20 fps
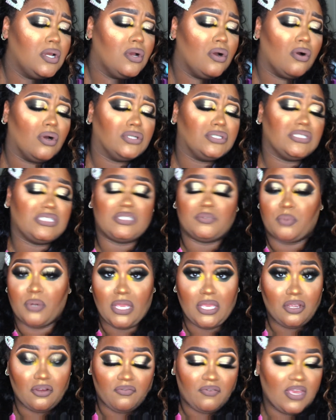or just spray
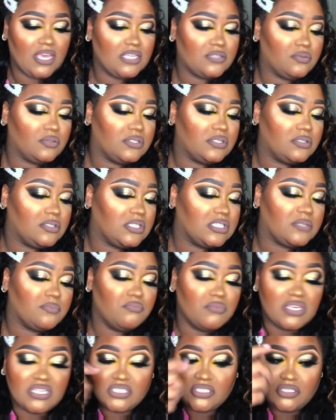your face with, just
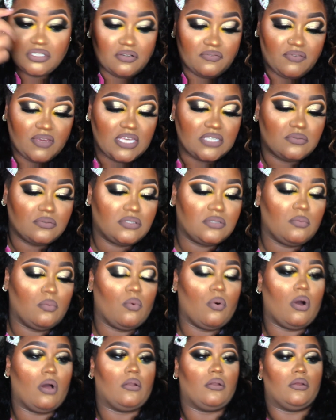mist your face with some
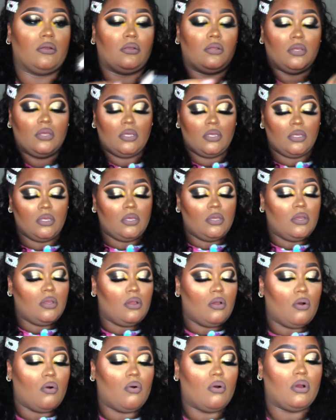water,
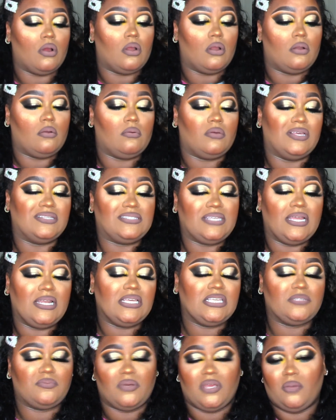or a setting
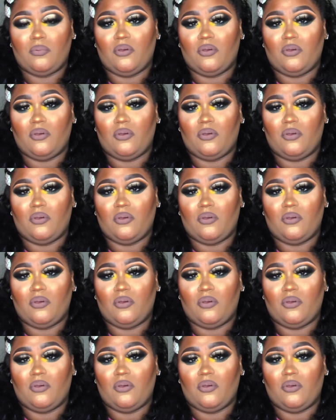spray.